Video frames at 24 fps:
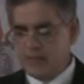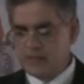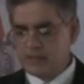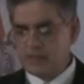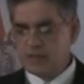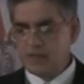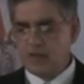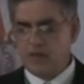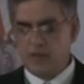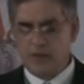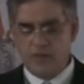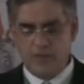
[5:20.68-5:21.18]

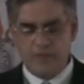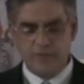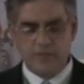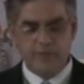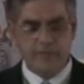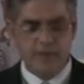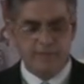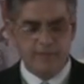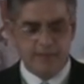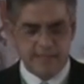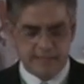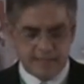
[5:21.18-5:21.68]
So
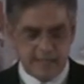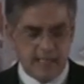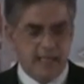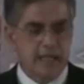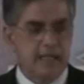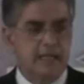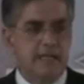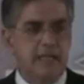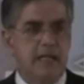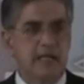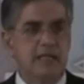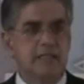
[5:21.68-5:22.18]
we will sell
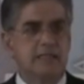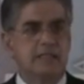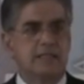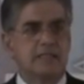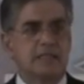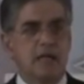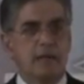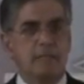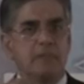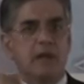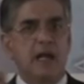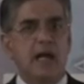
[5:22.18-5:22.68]
it in
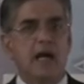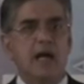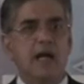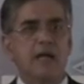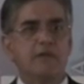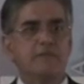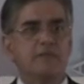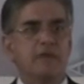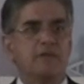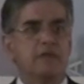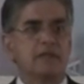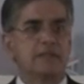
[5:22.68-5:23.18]

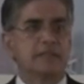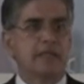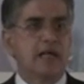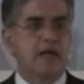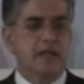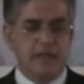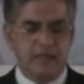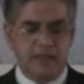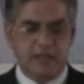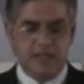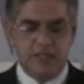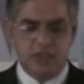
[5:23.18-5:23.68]
slimline, we will sell
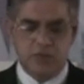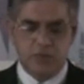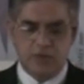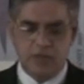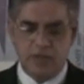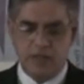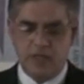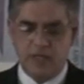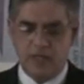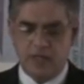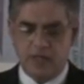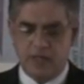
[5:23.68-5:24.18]
it in this
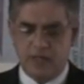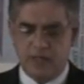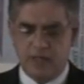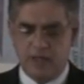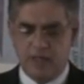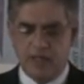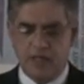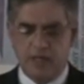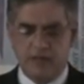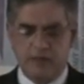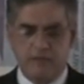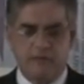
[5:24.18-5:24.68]

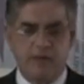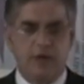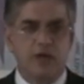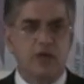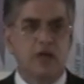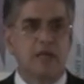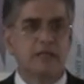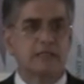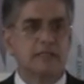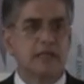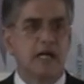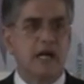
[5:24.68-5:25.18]
in the
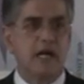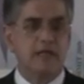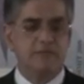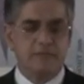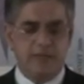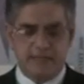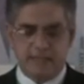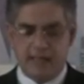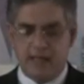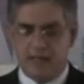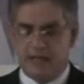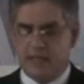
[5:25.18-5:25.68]
regular size,
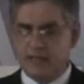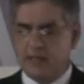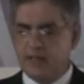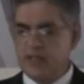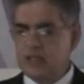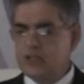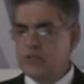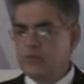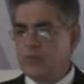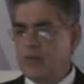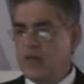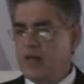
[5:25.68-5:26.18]
we'll sell it in
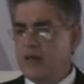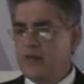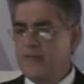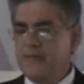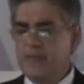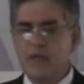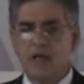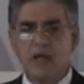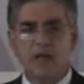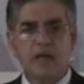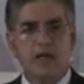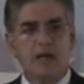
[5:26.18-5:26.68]
this one,
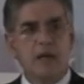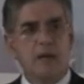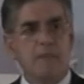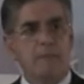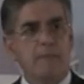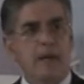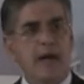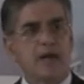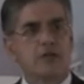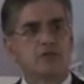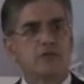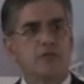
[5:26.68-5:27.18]

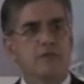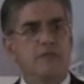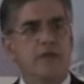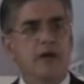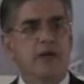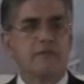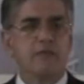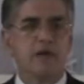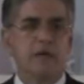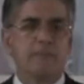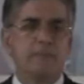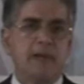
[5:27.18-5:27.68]
packs of
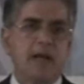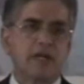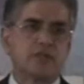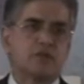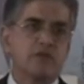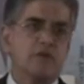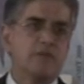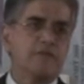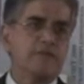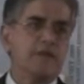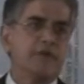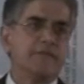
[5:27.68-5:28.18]
100, packs
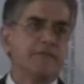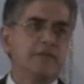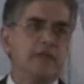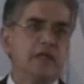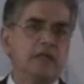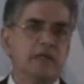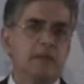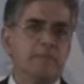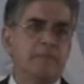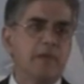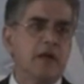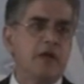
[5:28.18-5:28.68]
of
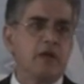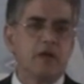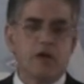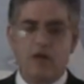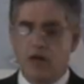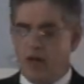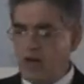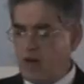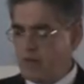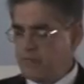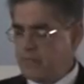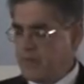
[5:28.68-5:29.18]
50, depending
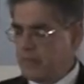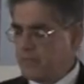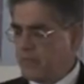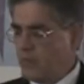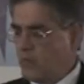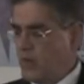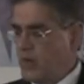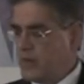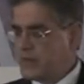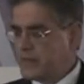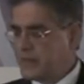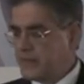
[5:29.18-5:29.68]
on how people
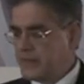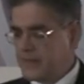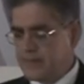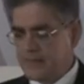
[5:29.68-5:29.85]
want